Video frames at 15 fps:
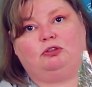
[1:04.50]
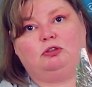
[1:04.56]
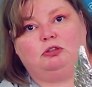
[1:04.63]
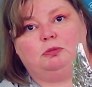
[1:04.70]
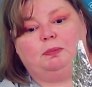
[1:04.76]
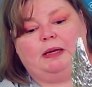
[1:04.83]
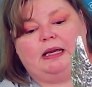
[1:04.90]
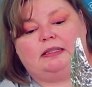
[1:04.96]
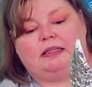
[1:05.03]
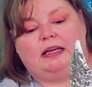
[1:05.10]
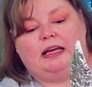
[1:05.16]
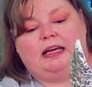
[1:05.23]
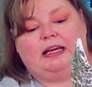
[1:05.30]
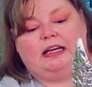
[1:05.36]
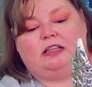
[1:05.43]
through space,
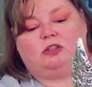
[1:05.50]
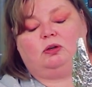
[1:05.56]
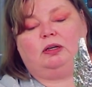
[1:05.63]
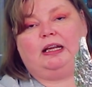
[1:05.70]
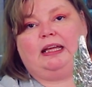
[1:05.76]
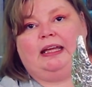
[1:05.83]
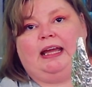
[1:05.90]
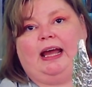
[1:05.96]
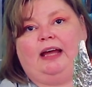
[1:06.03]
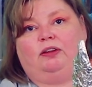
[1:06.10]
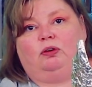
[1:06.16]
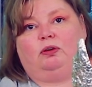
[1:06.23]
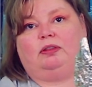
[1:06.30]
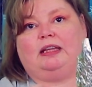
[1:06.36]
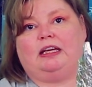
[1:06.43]
it's going to
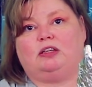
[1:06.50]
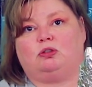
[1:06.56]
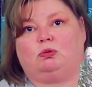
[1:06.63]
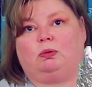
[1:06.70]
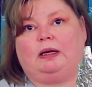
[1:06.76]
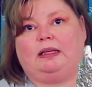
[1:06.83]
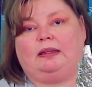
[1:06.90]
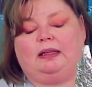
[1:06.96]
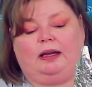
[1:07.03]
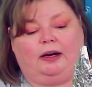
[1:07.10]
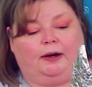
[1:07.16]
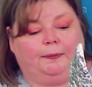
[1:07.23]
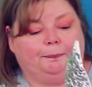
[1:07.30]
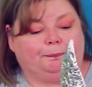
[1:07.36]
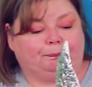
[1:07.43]
gather things right
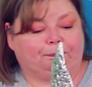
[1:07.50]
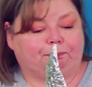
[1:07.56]
there.